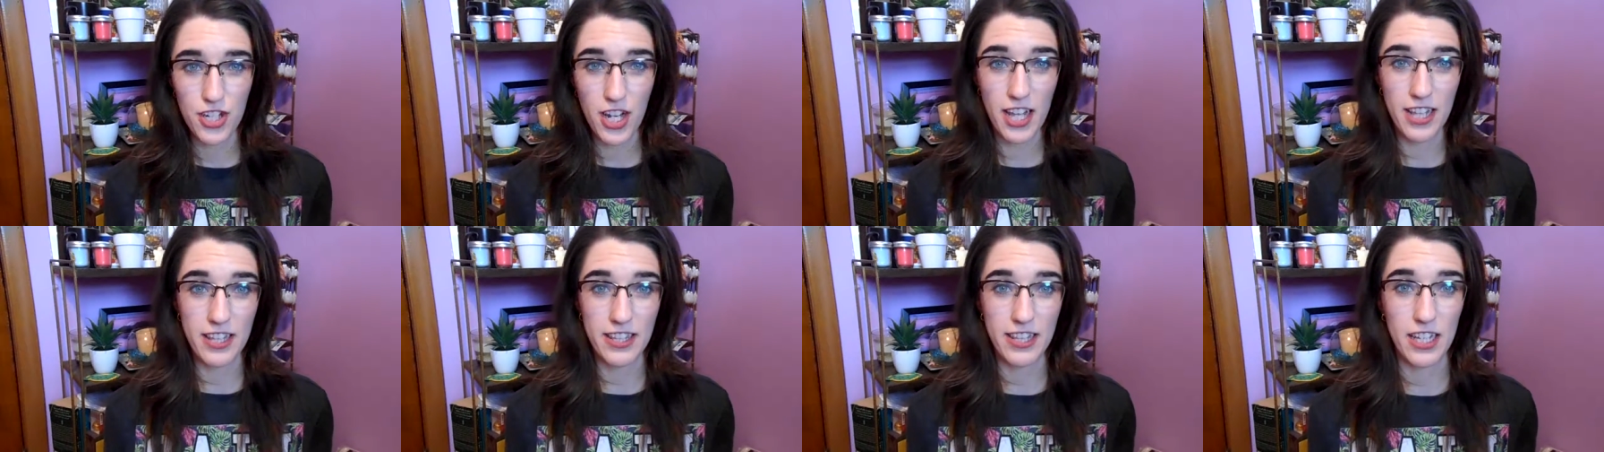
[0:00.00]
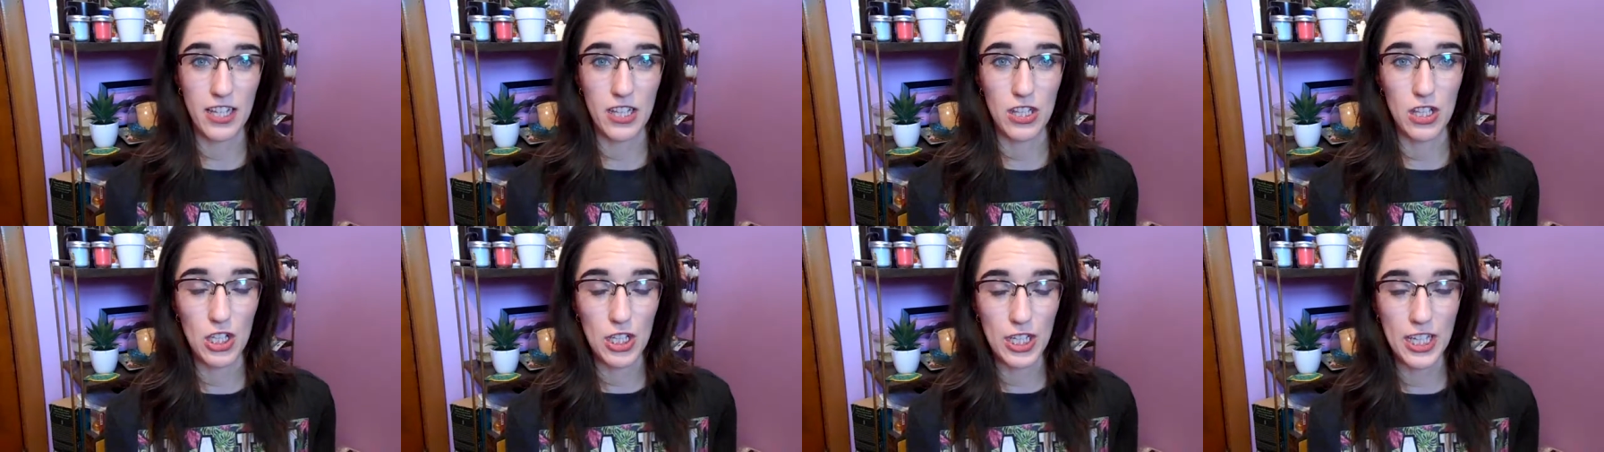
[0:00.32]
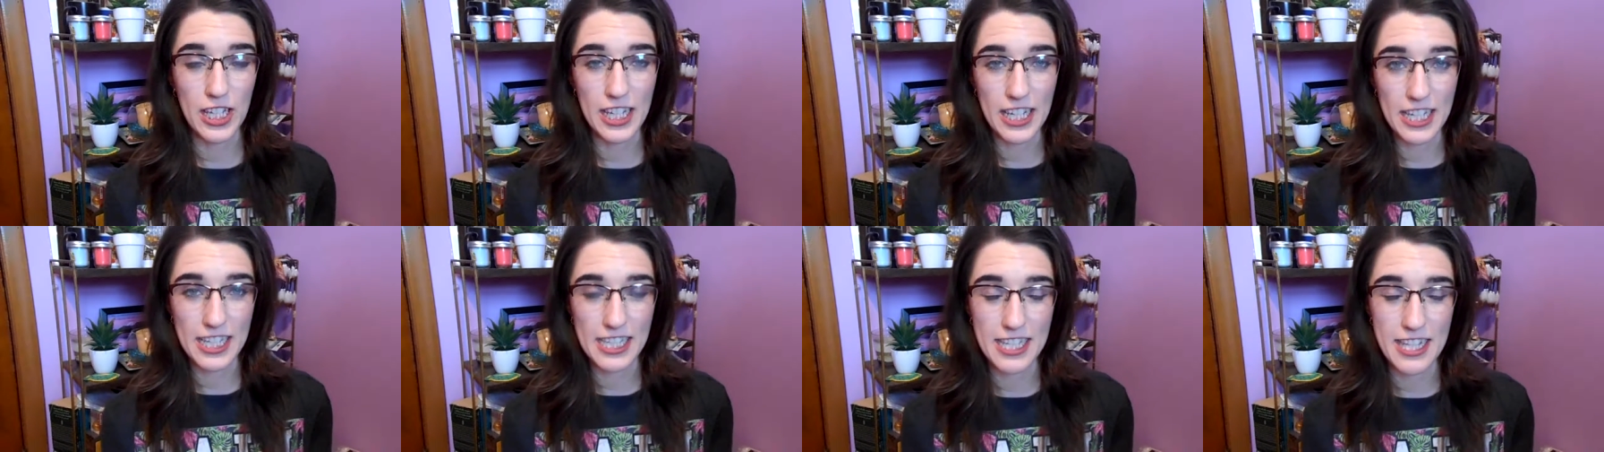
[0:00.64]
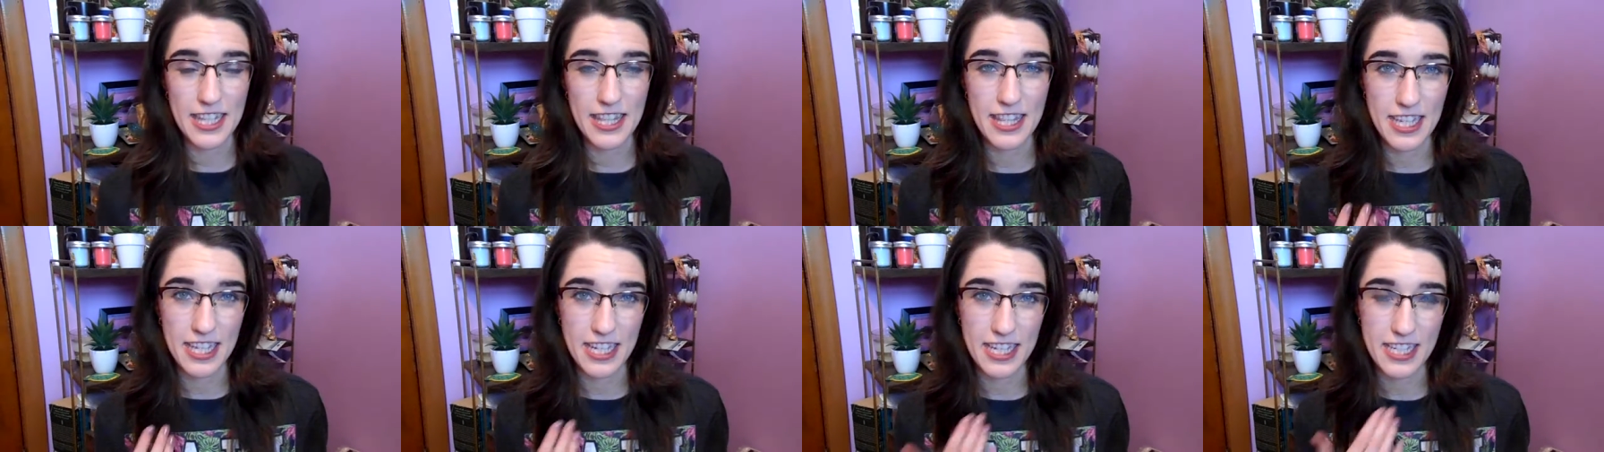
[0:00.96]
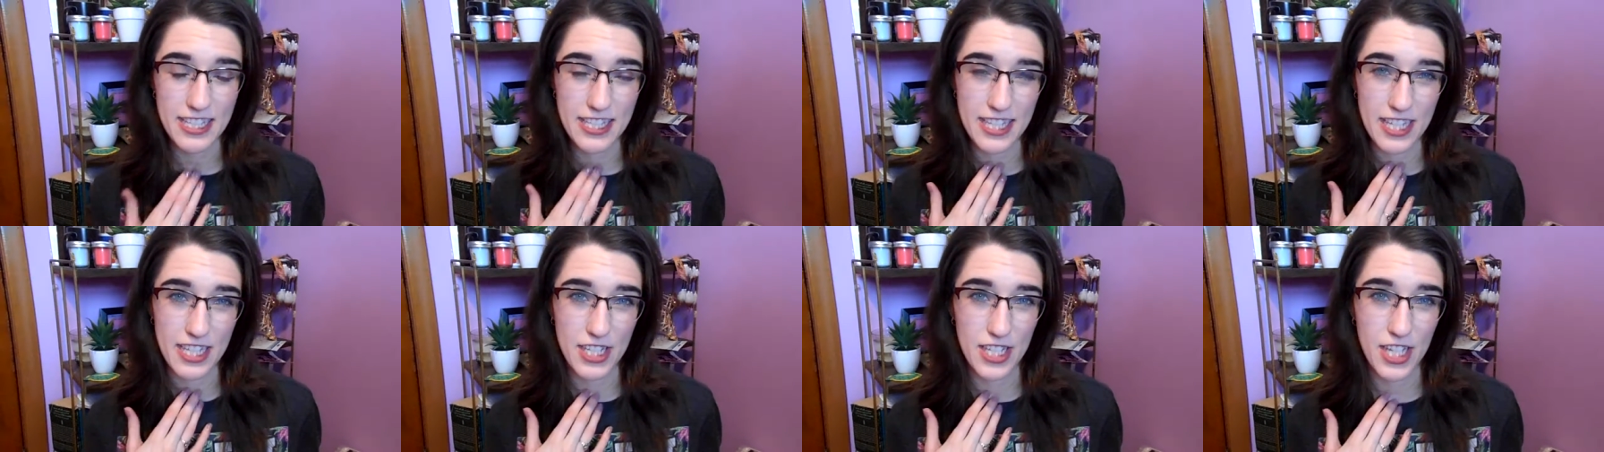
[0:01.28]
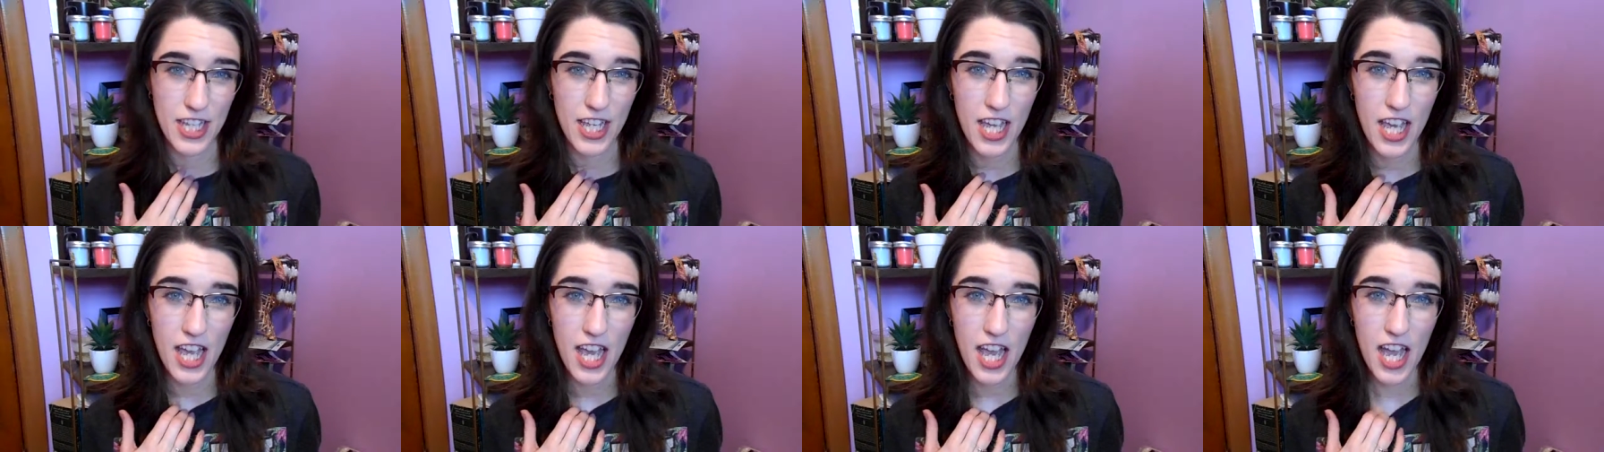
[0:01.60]
and like looking into things that,
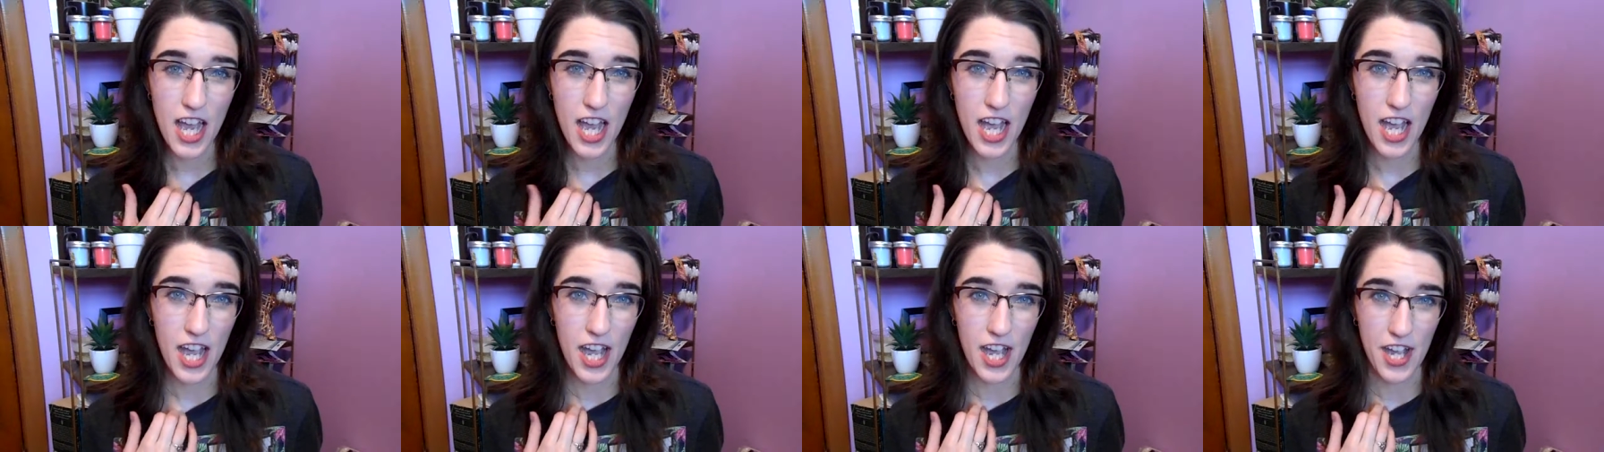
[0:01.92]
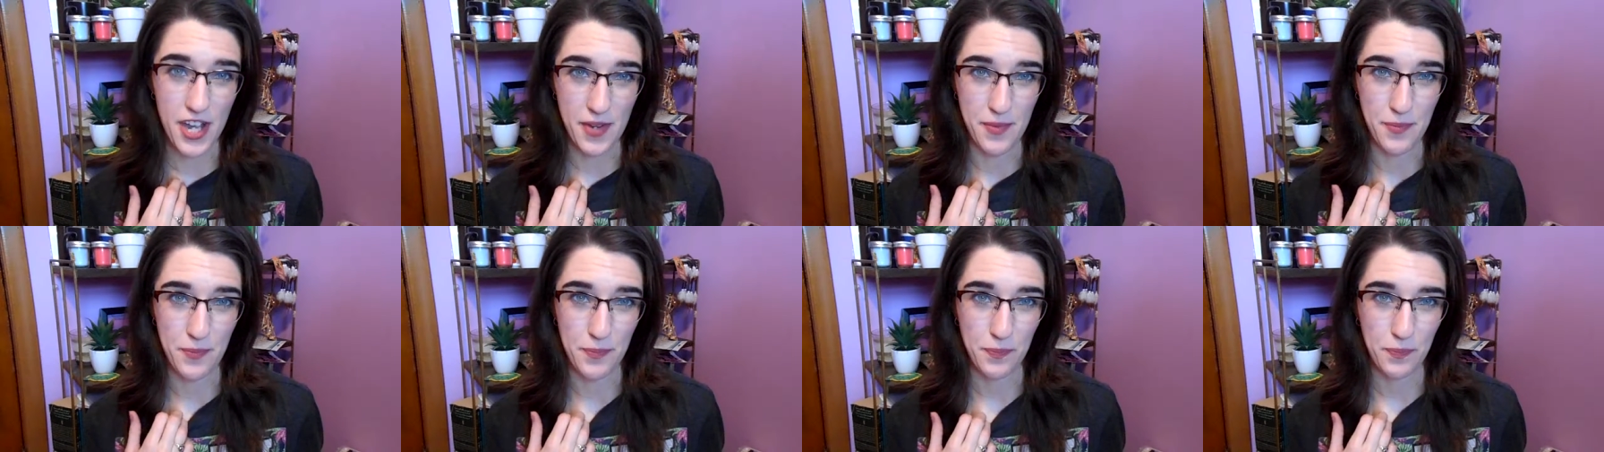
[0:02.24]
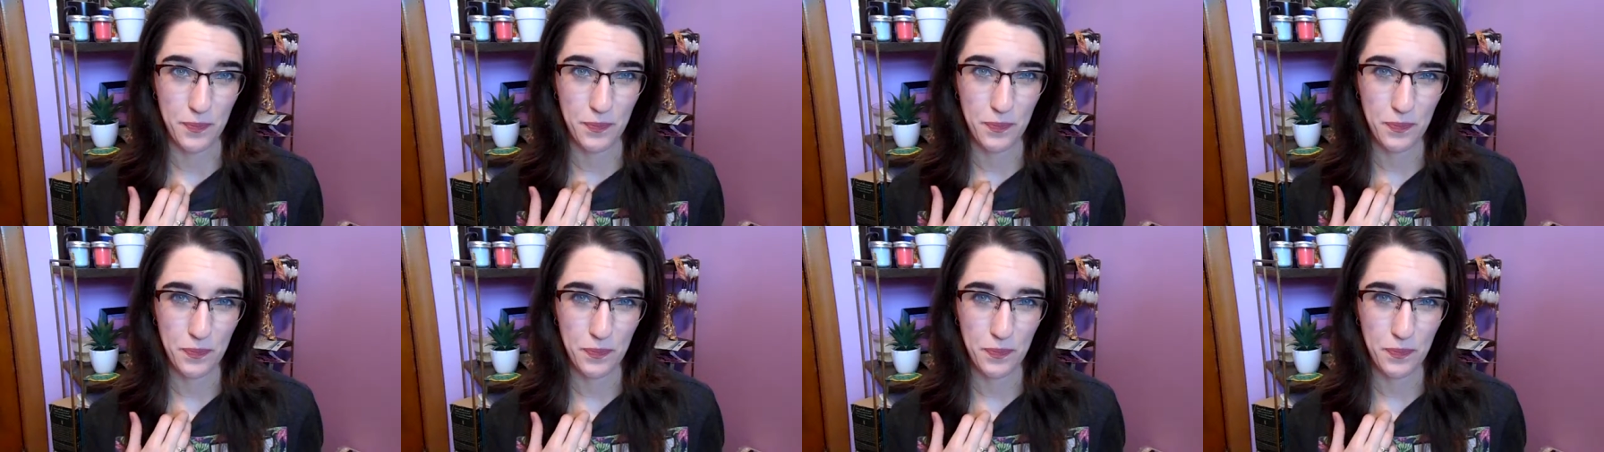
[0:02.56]
um,